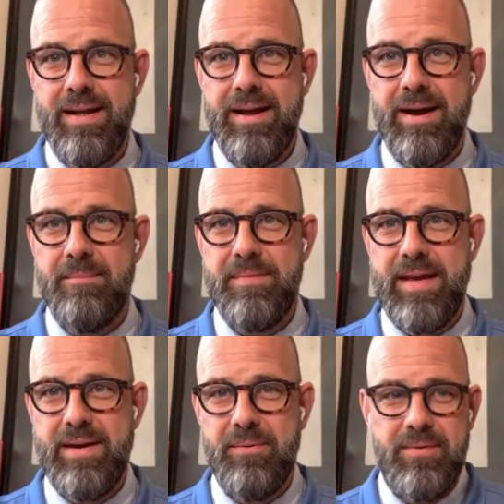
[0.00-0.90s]

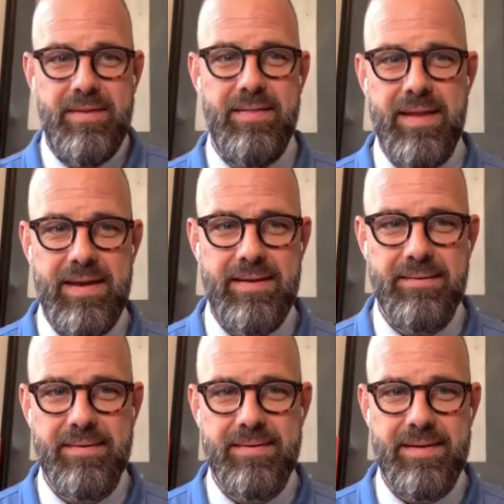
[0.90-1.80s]
that
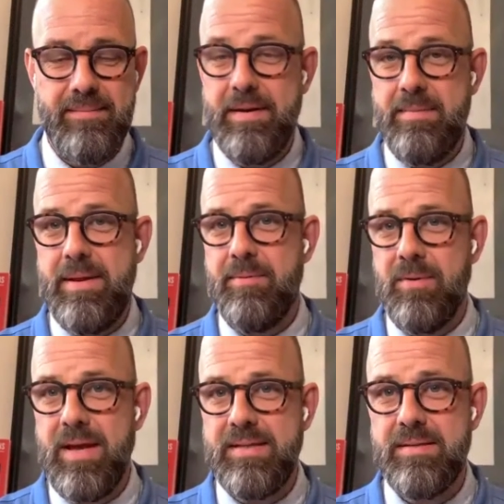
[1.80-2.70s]
many
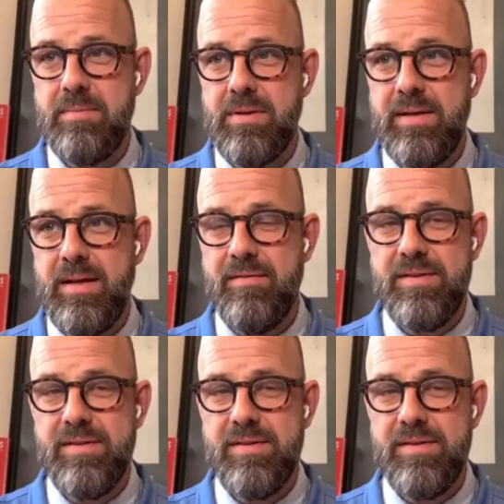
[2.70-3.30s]
people like to believe.